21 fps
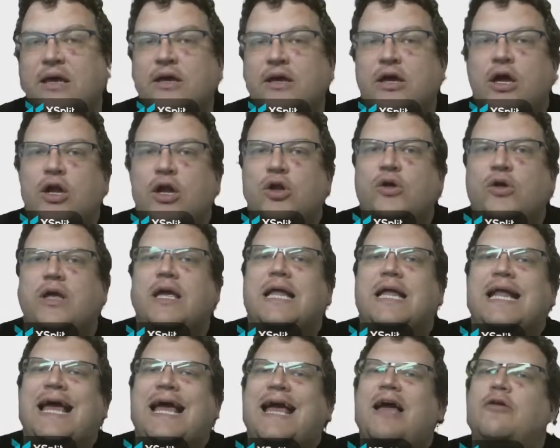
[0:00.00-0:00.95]
looking at
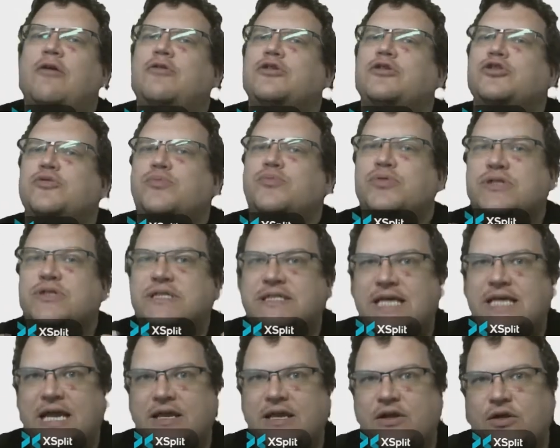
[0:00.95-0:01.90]
how you should
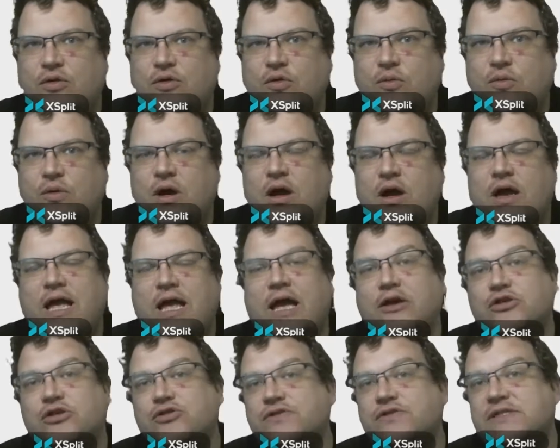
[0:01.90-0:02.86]
present your work, how you
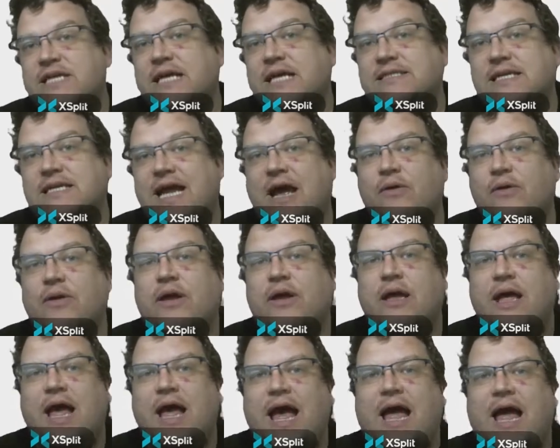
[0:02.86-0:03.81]
should set it out,
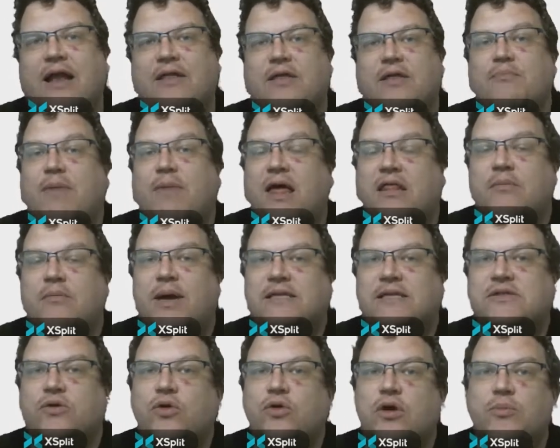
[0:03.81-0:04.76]
and the
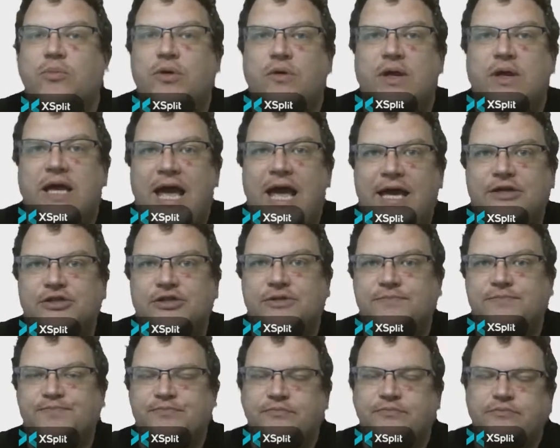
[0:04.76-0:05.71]
mathematical
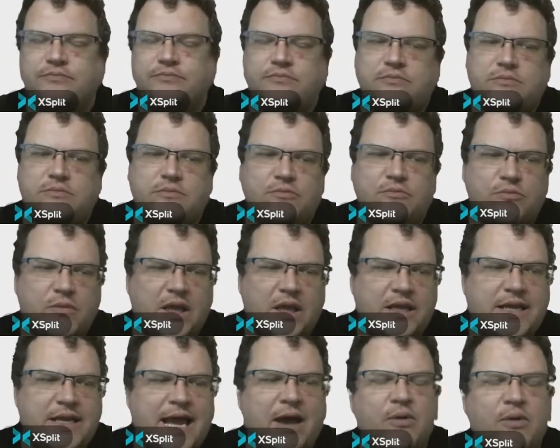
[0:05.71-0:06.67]
communication.
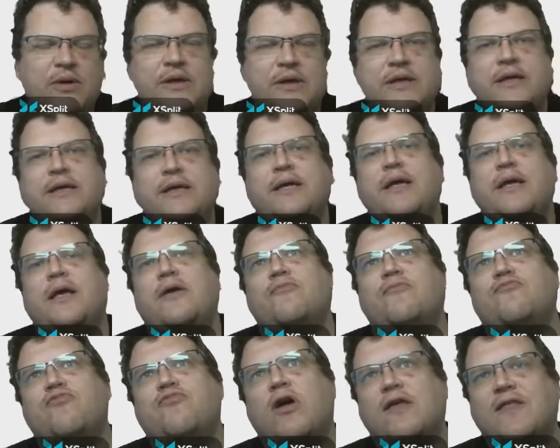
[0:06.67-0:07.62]
Now
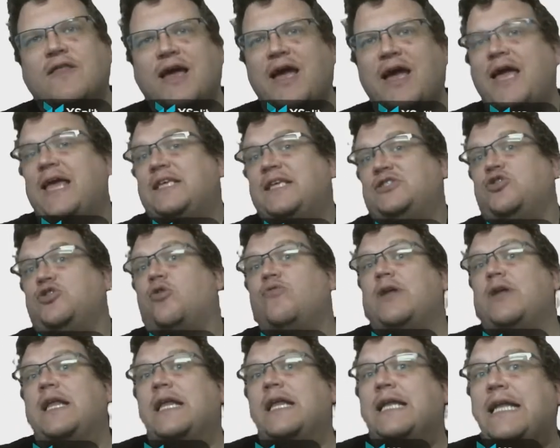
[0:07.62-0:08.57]
writing the IA is not
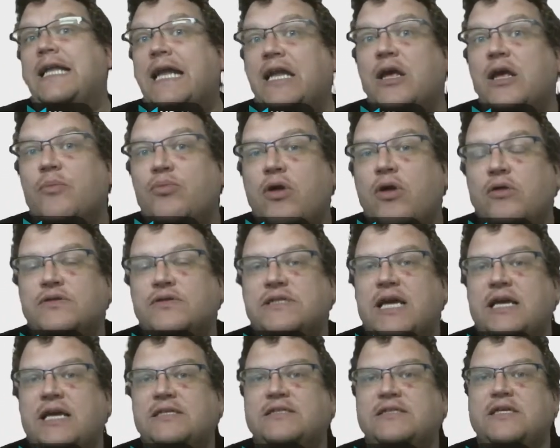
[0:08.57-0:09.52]
really a linear
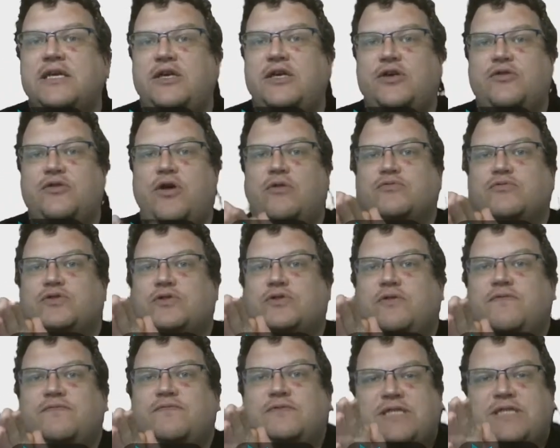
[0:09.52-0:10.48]
process. You don't sort
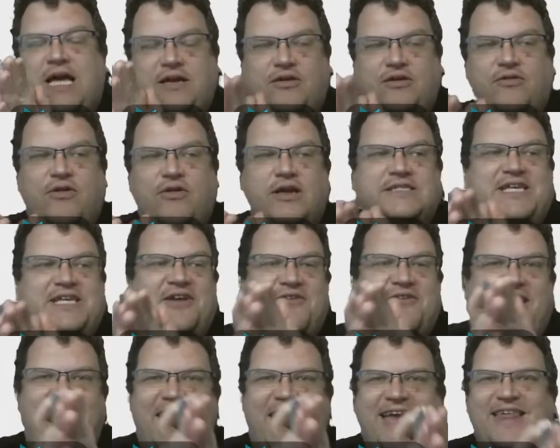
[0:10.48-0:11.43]
of tackle
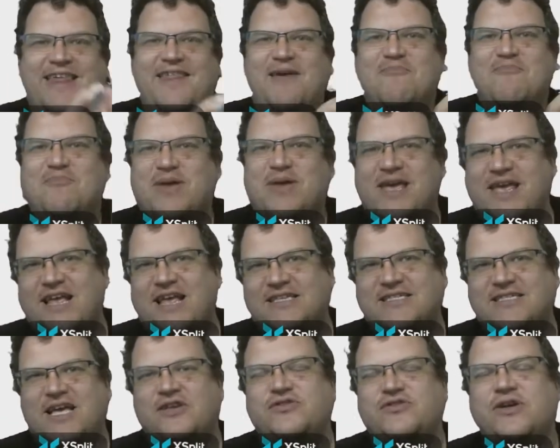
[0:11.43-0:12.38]
criteria A then B,
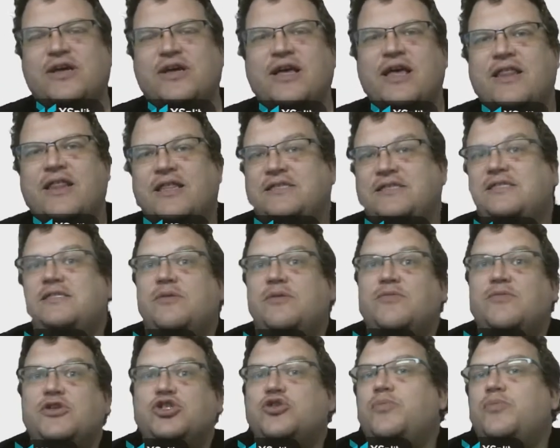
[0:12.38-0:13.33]
etc. This is
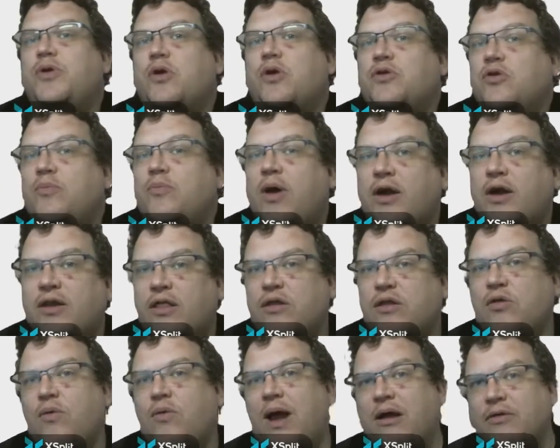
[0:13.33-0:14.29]
something that should be on your mind
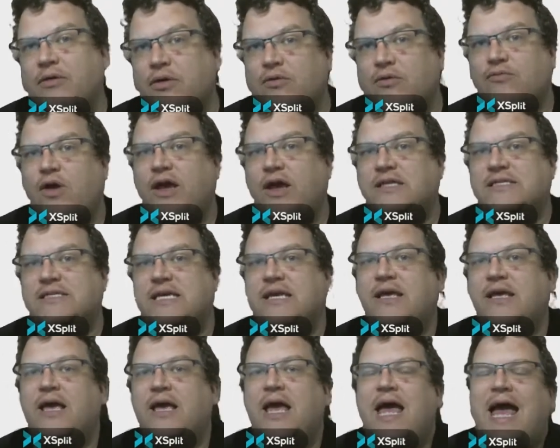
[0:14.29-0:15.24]
throughout your writing,
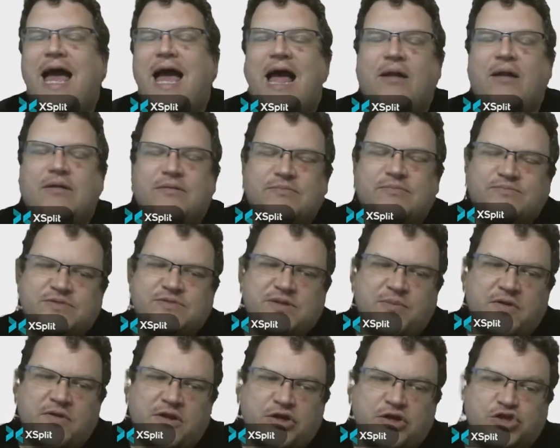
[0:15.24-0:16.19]
and
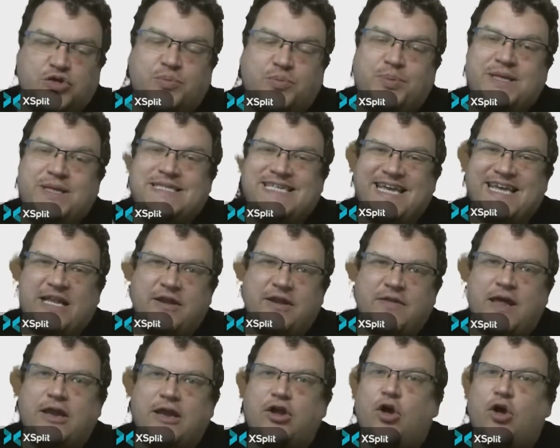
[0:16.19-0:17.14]
something that you should particularly
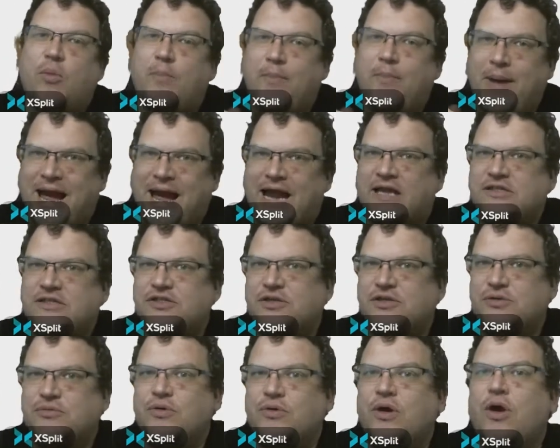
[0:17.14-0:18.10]
then go back
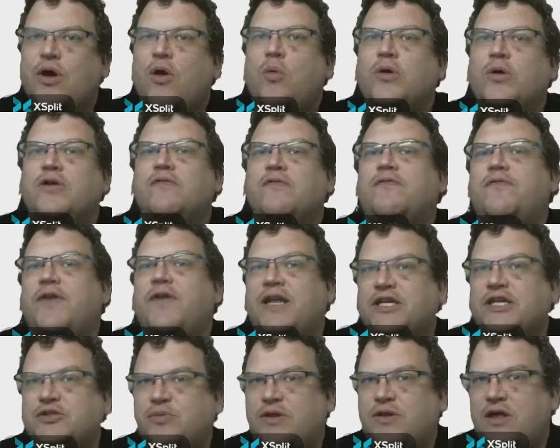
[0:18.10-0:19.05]
to when you're
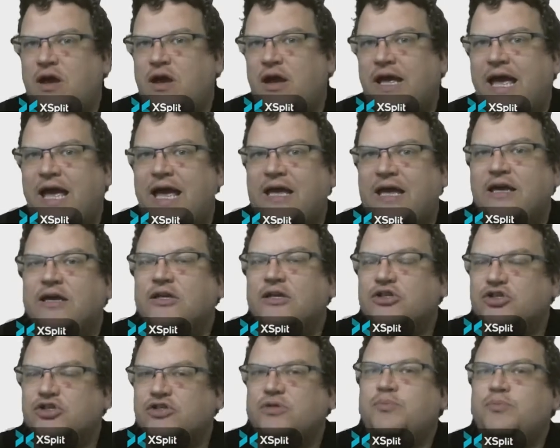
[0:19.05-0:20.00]
finished with the IA,
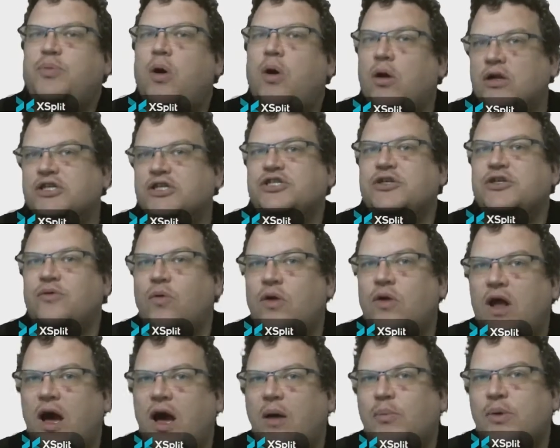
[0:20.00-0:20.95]
just to polish it all
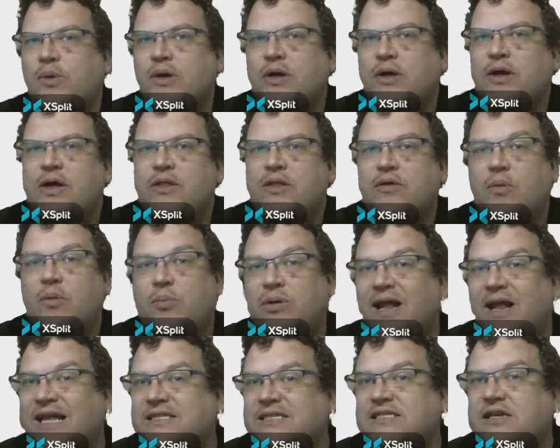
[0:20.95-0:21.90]
up. There are
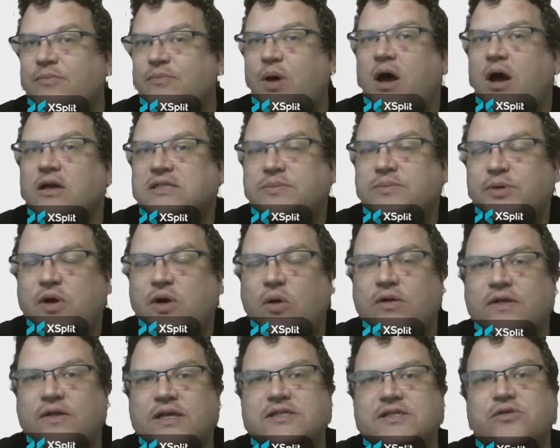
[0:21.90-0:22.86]
plenty of marks to be got
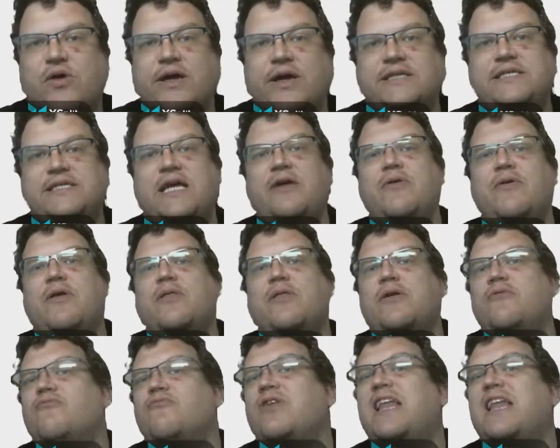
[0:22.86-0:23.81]
in these criteria that are
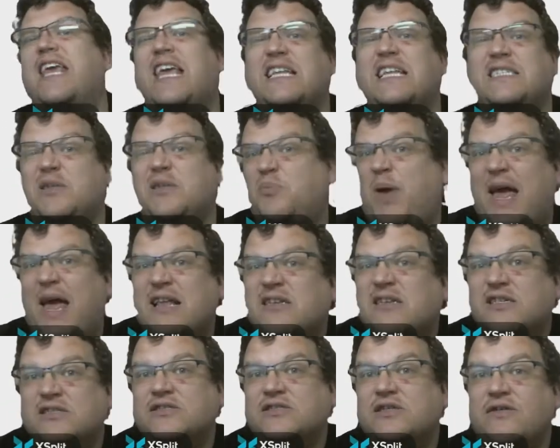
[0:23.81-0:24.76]
really
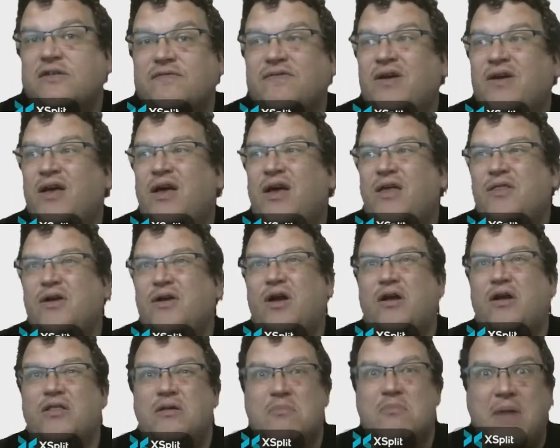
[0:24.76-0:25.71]
independent of the kind
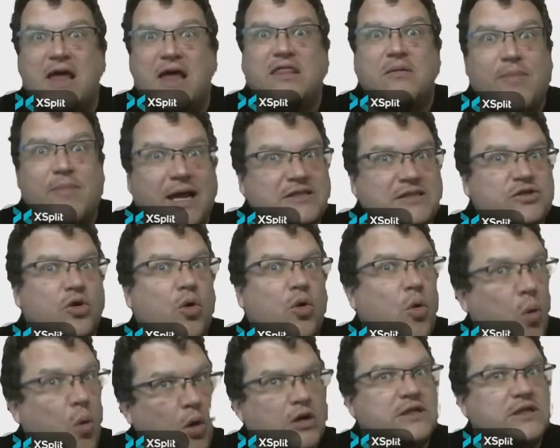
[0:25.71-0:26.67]
of the mathematical
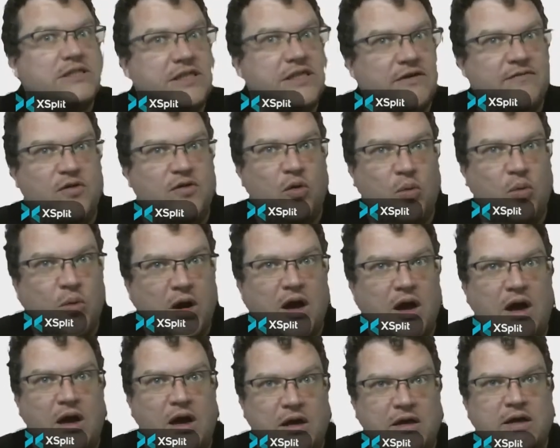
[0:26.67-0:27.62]
quality of your
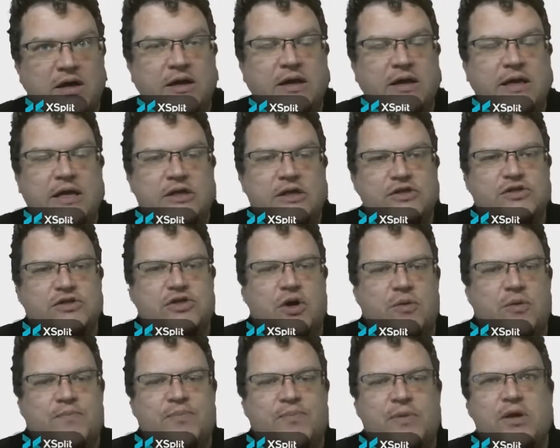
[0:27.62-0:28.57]
work.
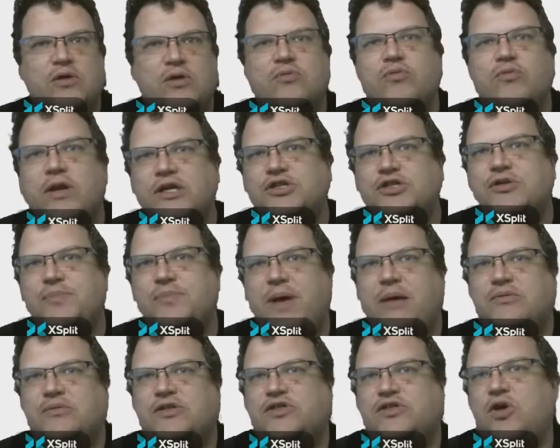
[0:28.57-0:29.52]
So you really should be
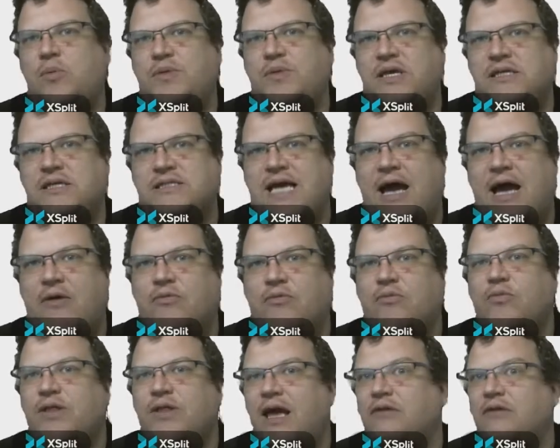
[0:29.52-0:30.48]
able to top these out
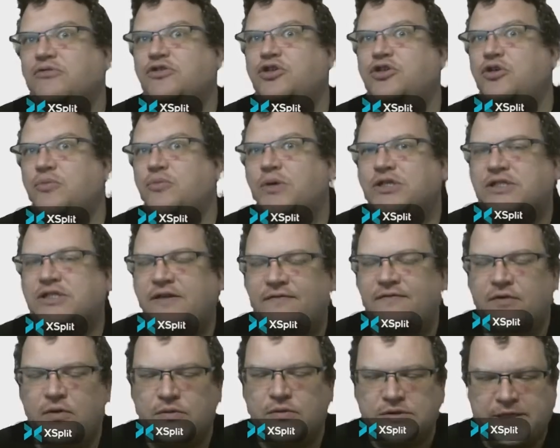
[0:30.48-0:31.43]
without too much
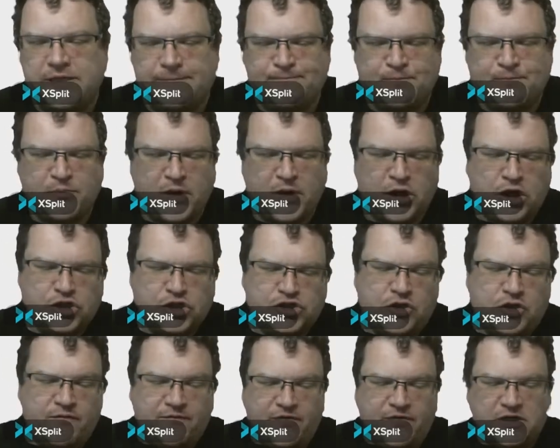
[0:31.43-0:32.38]
difficulty.
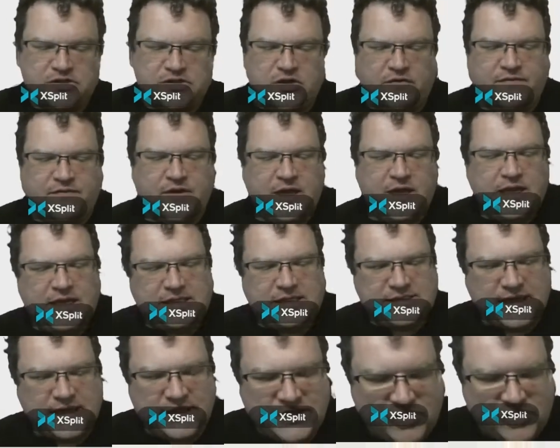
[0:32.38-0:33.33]
So first off, let's
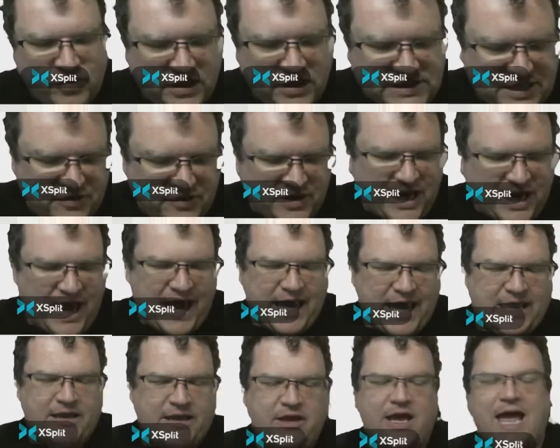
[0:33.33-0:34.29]
get into criterion
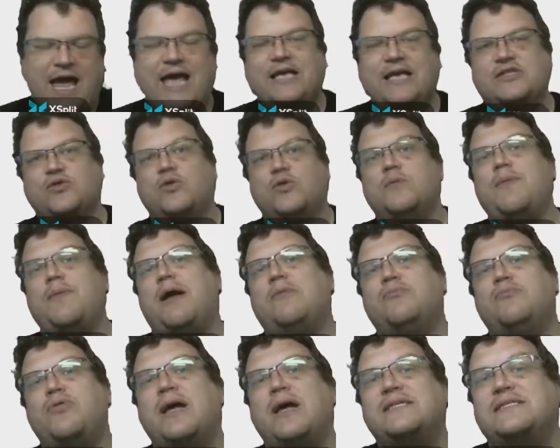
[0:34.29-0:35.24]
A. A is all about
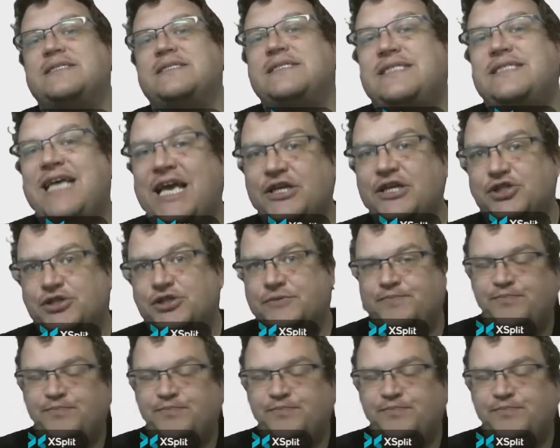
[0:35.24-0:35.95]
presentation.